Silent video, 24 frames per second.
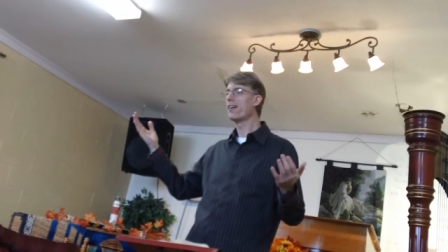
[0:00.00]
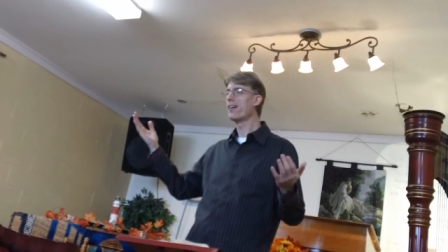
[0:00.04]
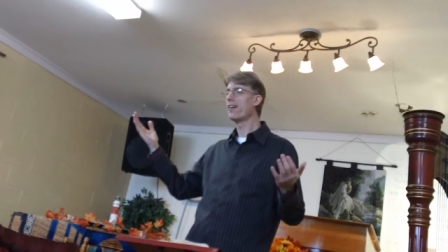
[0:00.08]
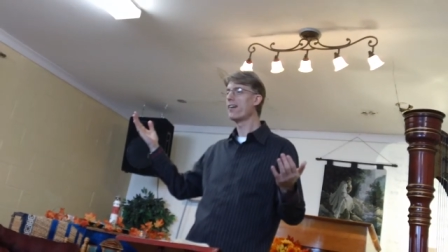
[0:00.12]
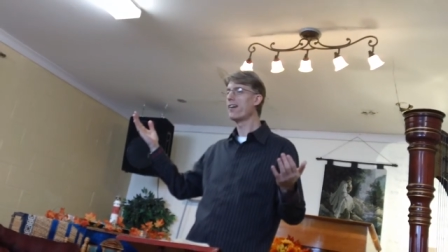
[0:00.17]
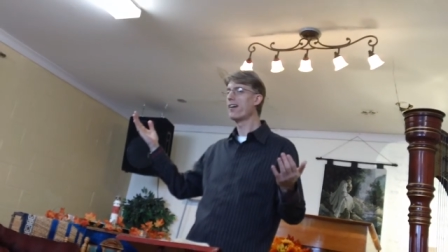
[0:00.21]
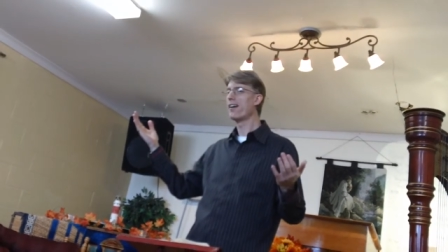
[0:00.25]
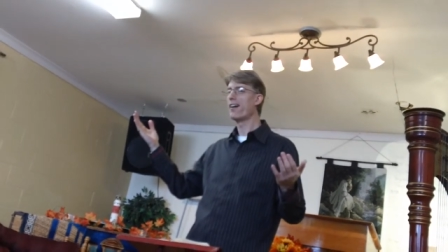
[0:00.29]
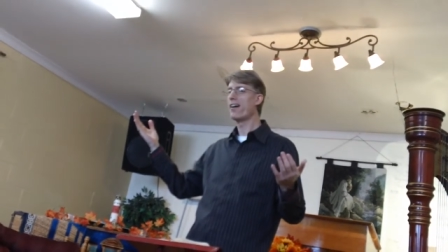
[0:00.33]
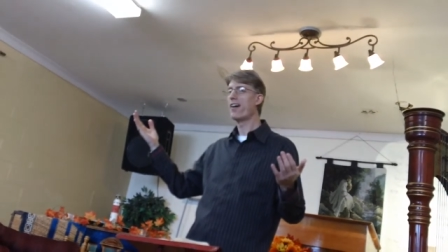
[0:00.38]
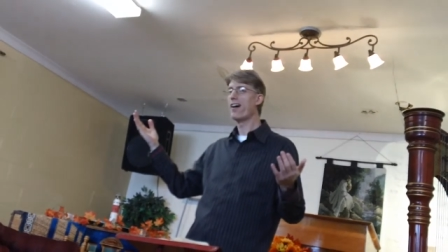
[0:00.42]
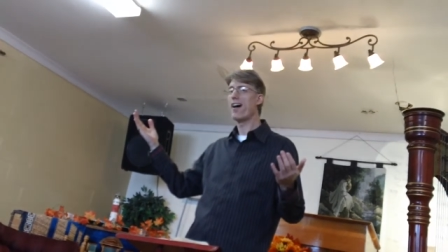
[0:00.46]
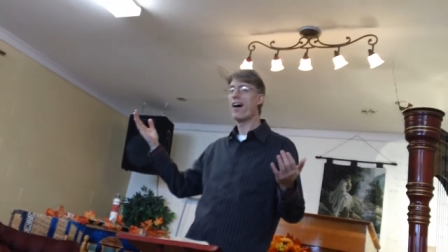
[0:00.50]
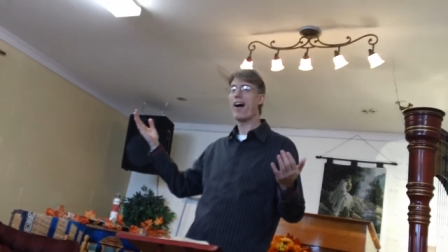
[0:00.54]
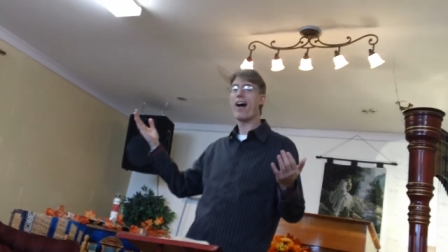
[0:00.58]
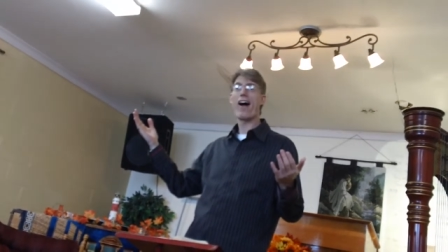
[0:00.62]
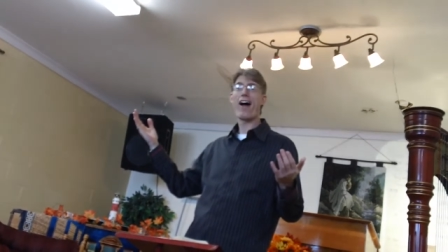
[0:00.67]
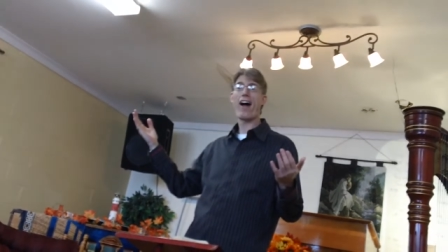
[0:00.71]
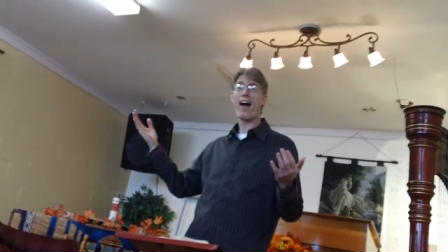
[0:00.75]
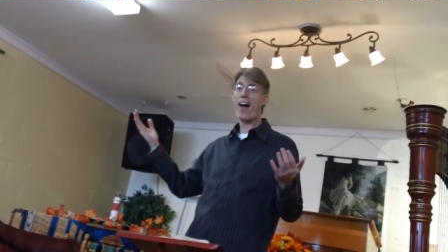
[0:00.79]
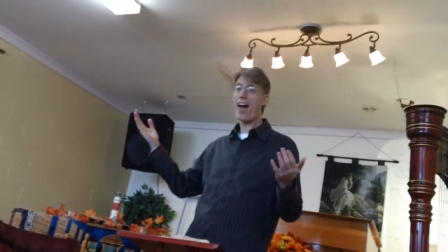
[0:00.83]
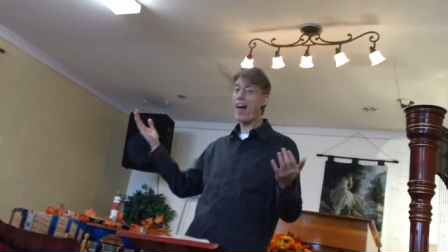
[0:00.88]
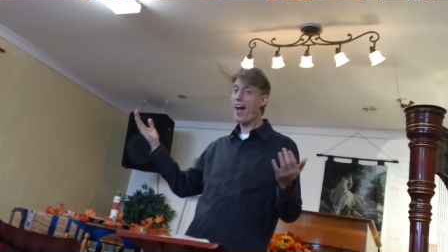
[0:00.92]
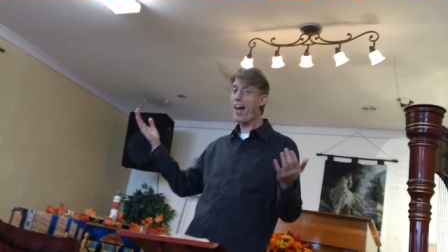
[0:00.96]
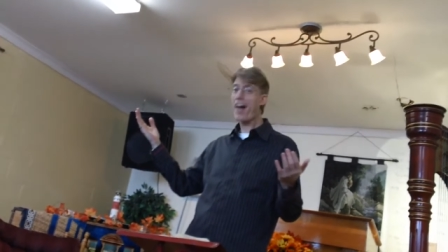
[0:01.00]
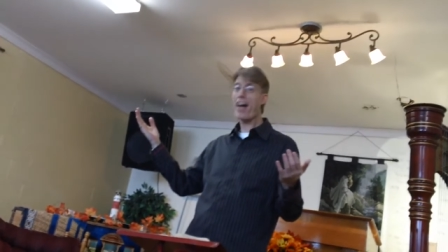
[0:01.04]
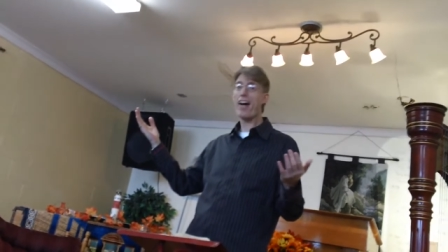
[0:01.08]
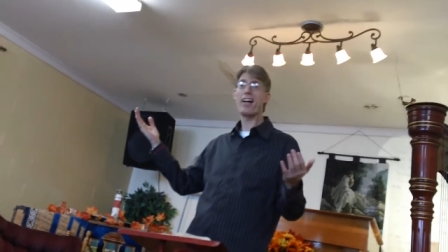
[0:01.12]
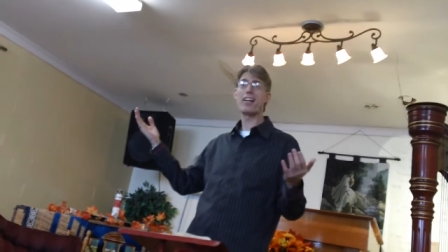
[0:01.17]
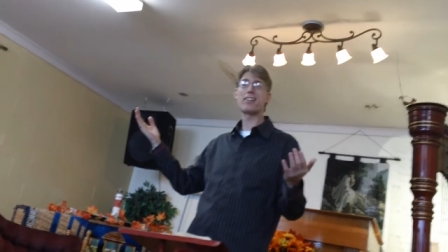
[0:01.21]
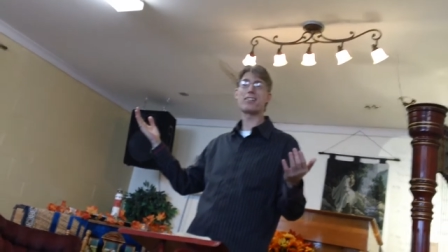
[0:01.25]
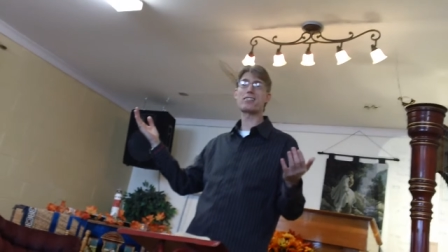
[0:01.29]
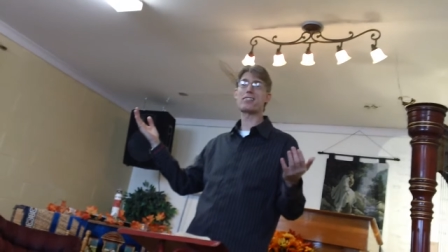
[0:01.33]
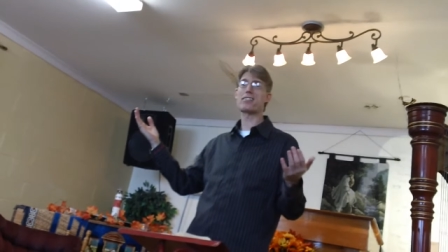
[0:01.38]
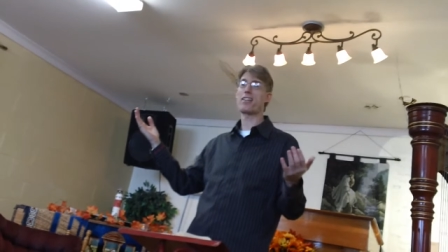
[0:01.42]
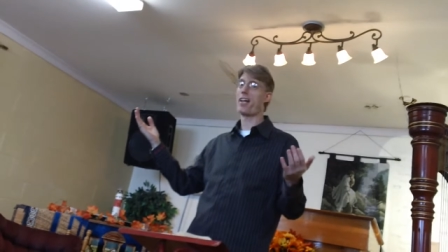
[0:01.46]
But God
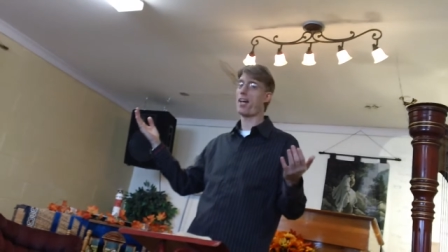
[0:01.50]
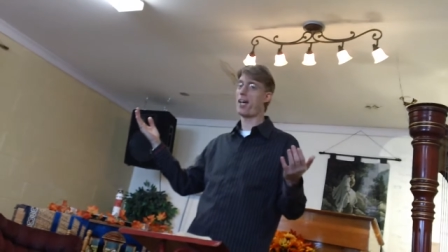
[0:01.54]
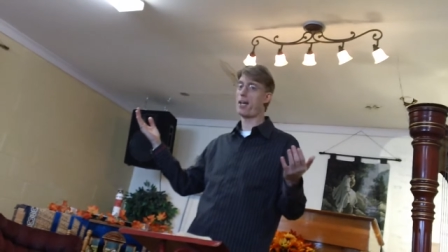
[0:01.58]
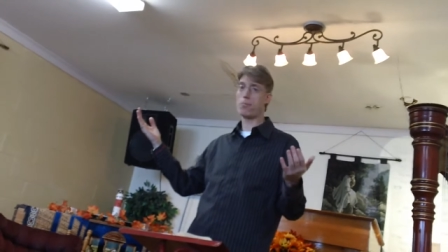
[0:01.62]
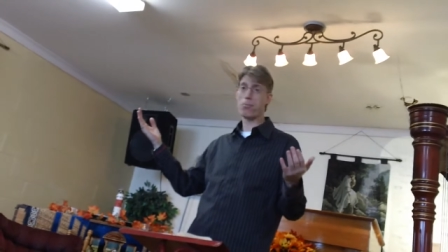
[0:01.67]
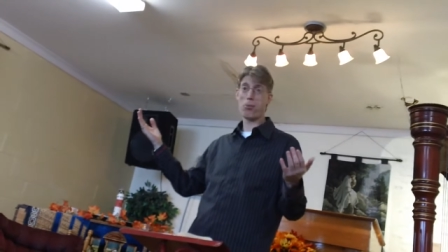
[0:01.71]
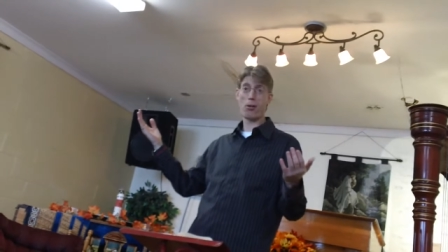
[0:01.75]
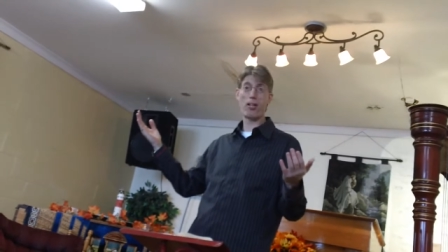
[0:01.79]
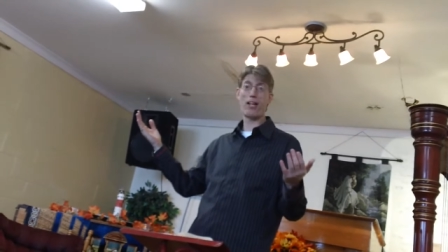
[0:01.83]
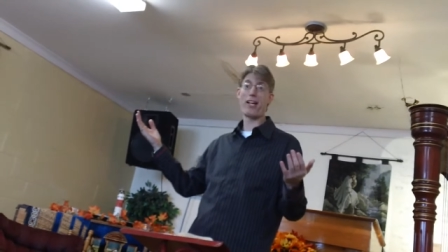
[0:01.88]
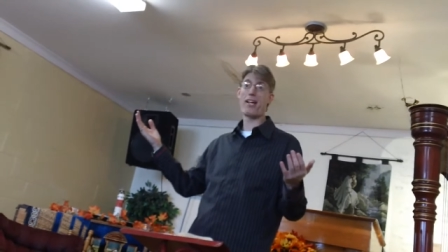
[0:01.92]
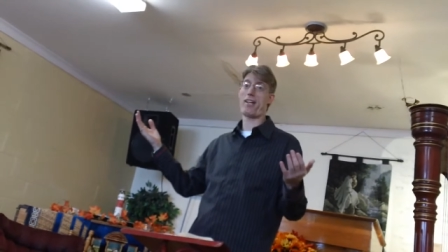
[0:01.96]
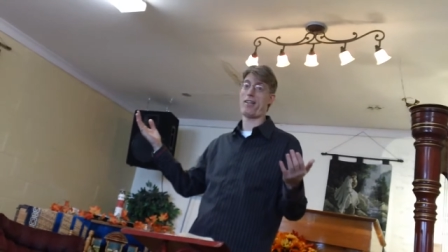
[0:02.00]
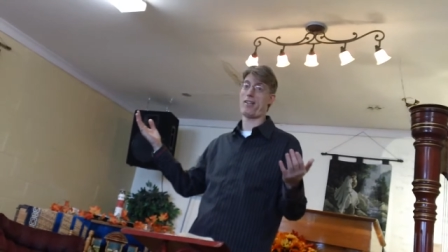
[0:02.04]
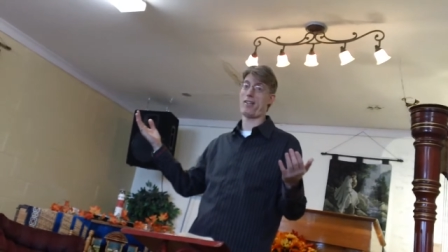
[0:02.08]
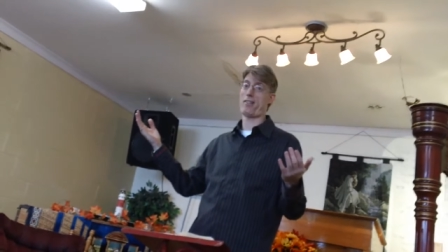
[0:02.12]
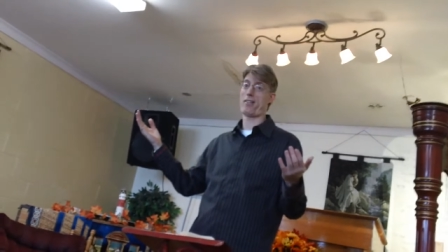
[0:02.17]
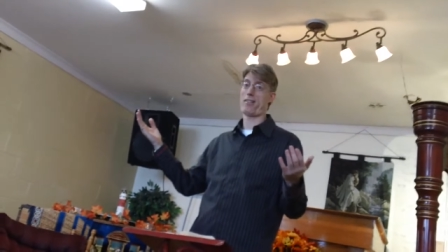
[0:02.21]
has a plan.